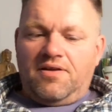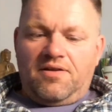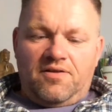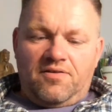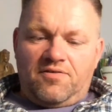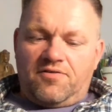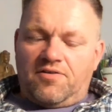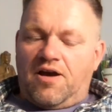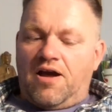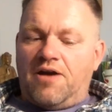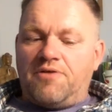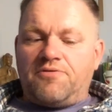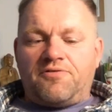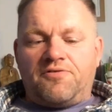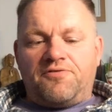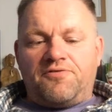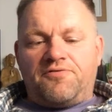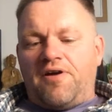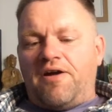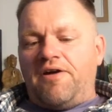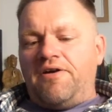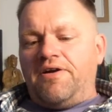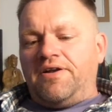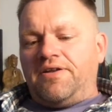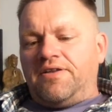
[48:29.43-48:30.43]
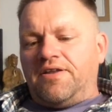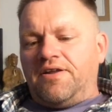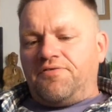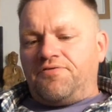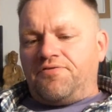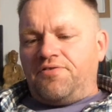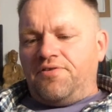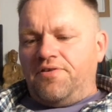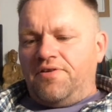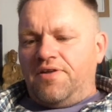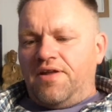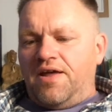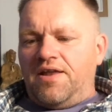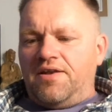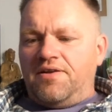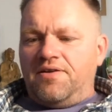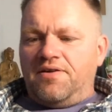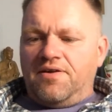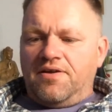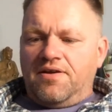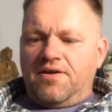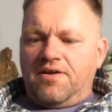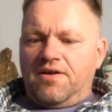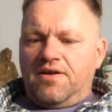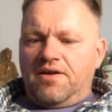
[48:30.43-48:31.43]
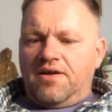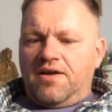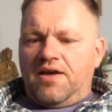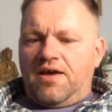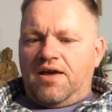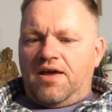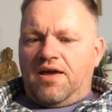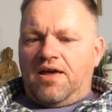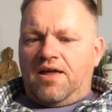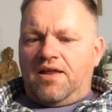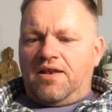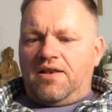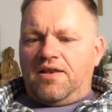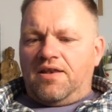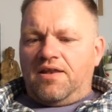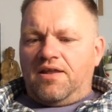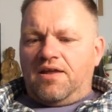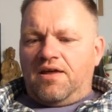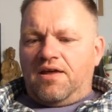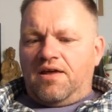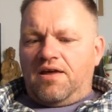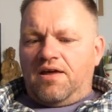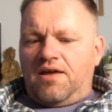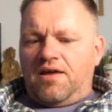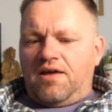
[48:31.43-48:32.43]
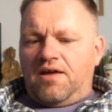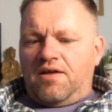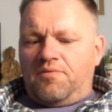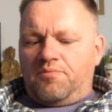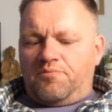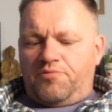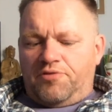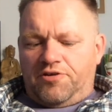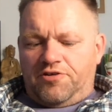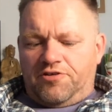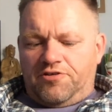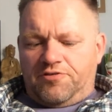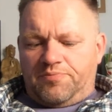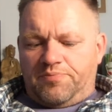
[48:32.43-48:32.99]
Times were very different then, and British